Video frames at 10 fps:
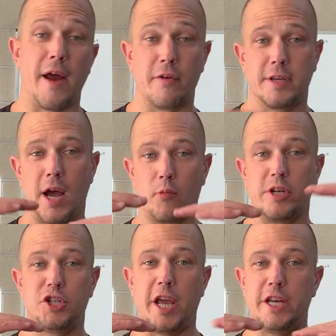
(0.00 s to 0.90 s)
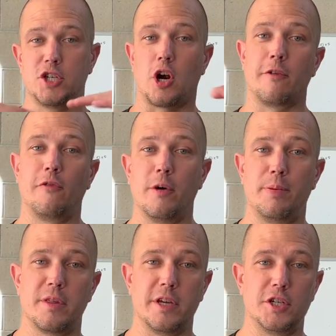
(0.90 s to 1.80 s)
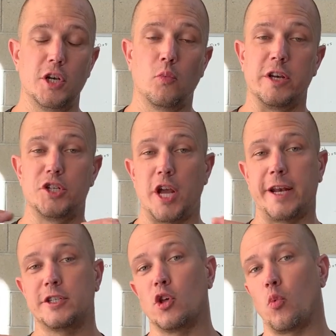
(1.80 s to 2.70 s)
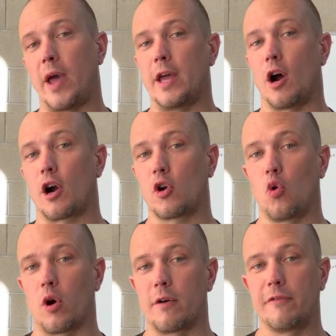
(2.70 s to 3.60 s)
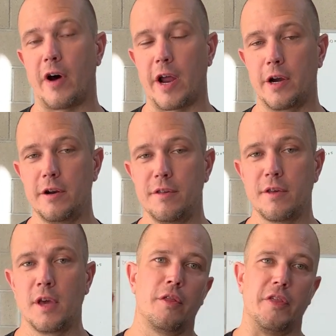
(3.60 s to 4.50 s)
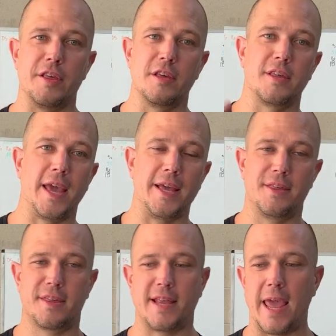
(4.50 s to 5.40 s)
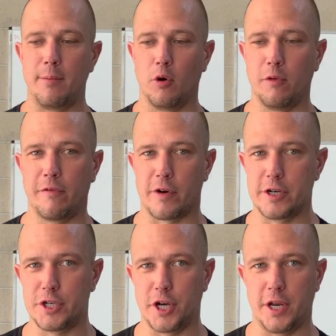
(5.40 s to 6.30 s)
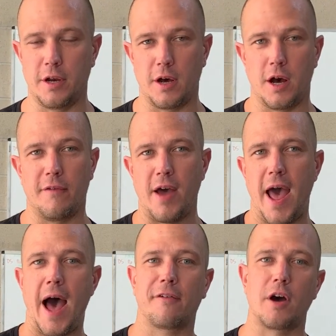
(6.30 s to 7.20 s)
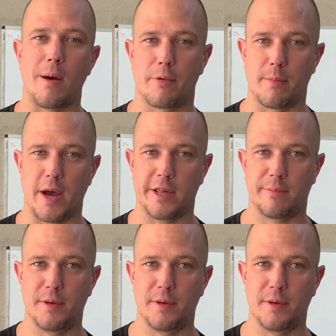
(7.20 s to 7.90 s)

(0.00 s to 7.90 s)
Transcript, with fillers: Every time we change our foot position, we change the way our core fires. This is a stable version of a half compromised